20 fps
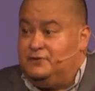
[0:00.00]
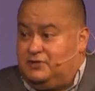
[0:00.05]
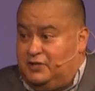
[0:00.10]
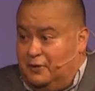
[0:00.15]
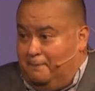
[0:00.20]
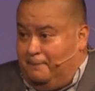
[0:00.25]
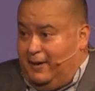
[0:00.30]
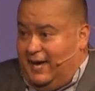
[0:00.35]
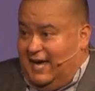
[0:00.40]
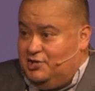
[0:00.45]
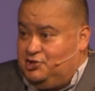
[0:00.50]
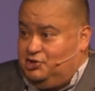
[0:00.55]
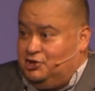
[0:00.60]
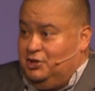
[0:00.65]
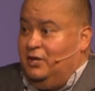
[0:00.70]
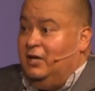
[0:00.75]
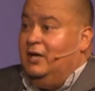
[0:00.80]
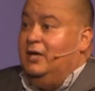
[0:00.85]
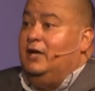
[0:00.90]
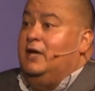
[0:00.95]

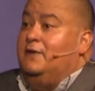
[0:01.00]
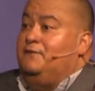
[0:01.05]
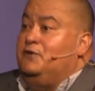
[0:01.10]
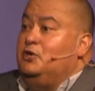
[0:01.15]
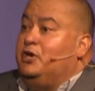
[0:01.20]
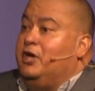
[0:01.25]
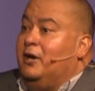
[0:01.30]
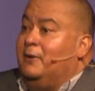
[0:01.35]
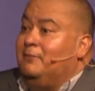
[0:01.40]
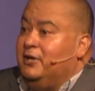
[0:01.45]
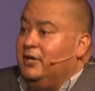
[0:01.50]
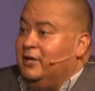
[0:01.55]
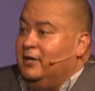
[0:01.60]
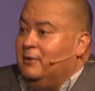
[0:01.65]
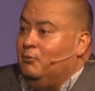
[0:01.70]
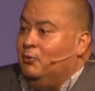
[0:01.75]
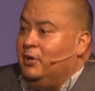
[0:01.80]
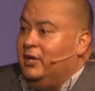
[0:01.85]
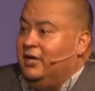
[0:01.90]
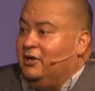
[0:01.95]
compassion if you come to Him
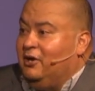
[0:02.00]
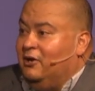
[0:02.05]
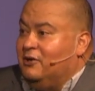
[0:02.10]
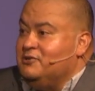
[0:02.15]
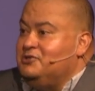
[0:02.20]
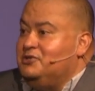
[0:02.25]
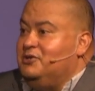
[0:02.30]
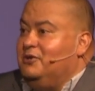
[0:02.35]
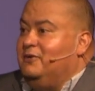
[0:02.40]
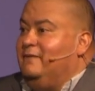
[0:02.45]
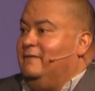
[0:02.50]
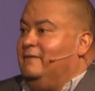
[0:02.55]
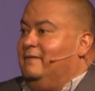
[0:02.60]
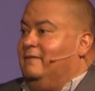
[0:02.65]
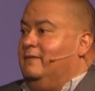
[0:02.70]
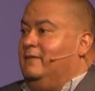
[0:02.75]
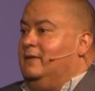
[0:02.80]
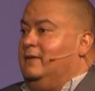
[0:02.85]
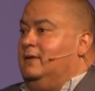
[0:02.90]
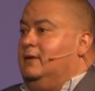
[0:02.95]
when He calls you.
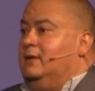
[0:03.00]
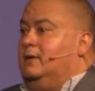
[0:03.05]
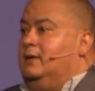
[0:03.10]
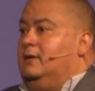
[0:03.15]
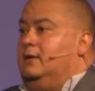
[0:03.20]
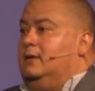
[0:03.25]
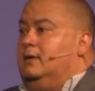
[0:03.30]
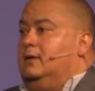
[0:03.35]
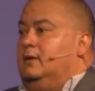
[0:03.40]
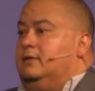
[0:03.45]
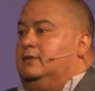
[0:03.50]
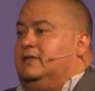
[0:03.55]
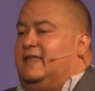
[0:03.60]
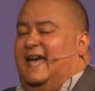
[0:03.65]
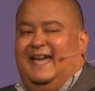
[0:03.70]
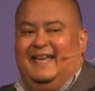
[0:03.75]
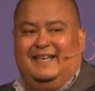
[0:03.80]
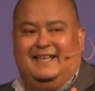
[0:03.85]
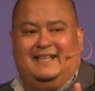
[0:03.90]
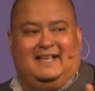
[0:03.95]

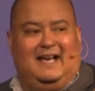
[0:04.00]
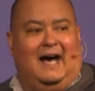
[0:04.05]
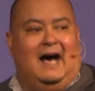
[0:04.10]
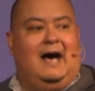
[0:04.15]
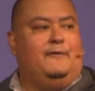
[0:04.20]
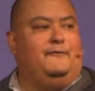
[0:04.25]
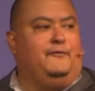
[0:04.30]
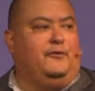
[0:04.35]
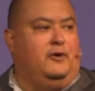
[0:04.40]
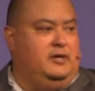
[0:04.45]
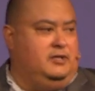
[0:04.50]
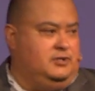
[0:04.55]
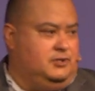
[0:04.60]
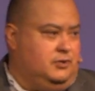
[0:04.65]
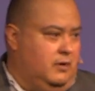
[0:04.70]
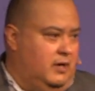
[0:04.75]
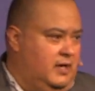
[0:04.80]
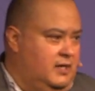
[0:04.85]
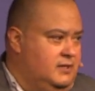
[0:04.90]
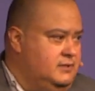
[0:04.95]
Thank God for His
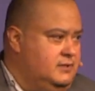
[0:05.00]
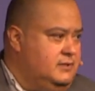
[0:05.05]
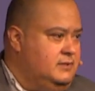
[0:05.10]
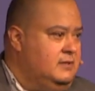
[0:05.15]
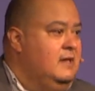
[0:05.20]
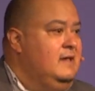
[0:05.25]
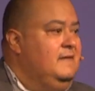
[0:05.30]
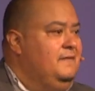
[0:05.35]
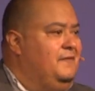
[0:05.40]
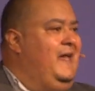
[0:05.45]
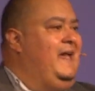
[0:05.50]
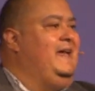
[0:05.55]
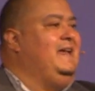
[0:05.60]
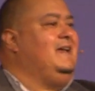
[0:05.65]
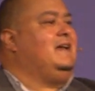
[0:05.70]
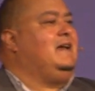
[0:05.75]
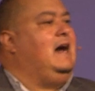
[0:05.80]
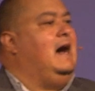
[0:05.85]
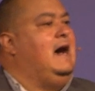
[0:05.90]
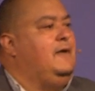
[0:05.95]
grace. Thank
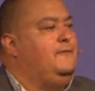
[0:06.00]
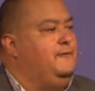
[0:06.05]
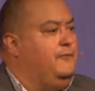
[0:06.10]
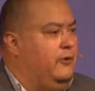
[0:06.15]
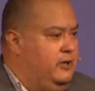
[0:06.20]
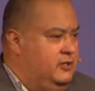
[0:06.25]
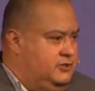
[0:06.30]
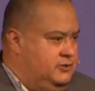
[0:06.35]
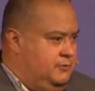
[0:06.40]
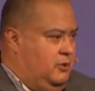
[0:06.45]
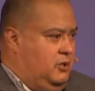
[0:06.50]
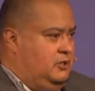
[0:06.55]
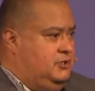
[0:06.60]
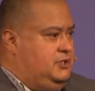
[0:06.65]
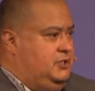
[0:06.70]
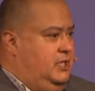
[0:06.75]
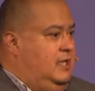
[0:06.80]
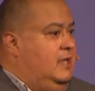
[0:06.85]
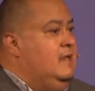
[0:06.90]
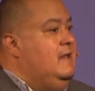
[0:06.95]
God for His
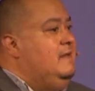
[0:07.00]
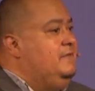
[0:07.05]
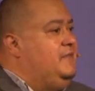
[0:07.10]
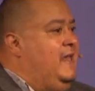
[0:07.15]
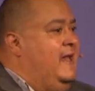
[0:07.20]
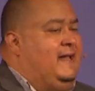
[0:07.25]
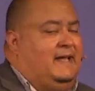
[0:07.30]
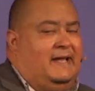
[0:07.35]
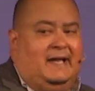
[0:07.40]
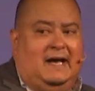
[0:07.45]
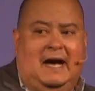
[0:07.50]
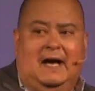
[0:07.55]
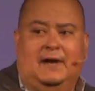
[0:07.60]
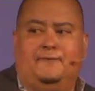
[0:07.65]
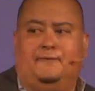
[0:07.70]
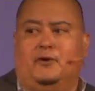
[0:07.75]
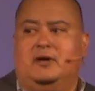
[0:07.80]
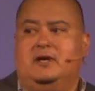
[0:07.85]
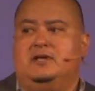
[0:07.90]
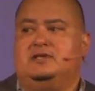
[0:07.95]
mercy. Thank God
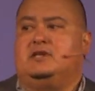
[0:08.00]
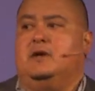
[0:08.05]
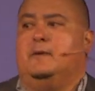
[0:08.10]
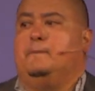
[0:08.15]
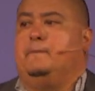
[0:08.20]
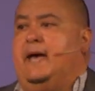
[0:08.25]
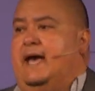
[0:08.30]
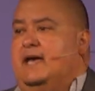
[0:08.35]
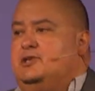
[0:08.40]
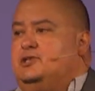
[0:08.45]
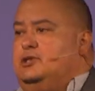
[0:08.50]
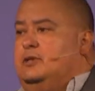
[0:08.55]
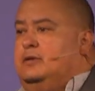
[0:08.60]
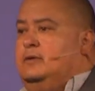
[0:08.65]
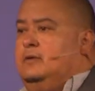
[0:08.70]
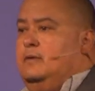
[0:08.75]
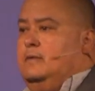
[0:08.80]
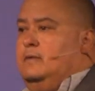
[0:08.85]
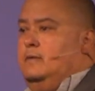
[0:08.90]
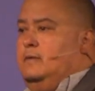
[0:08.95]
for His compassion.
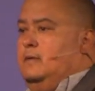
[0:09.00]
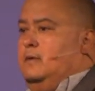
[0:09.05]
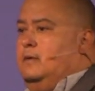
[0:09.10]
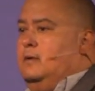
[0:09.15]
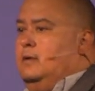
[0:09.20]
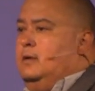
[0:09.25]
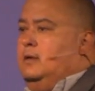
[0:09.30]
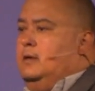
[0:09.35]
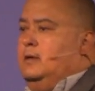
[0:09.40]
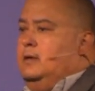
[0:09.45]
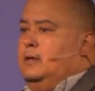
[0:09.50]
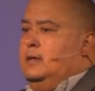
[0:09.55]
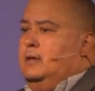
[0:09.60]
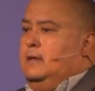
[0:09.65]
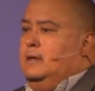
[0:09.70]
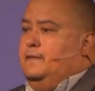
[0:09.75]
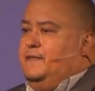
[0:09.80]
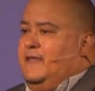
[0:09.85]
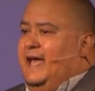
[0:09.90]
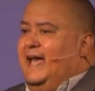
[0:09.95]

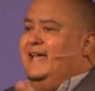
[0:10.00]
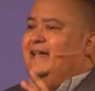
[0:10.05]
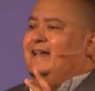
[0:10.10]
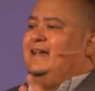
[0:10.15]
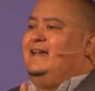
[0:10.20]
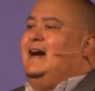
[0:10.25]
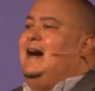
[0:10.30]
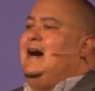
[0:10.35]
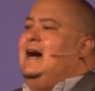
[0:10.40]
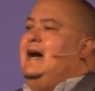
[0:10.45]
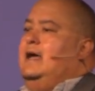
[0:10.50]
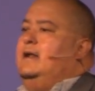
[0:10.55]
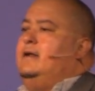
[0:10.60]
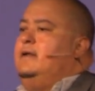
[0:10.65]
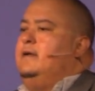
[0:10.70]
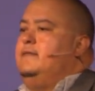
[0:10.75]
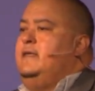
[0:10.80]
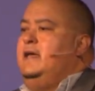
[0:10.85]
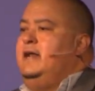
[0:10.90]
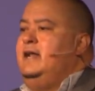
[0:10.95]
Thank God
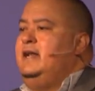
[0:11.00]
that in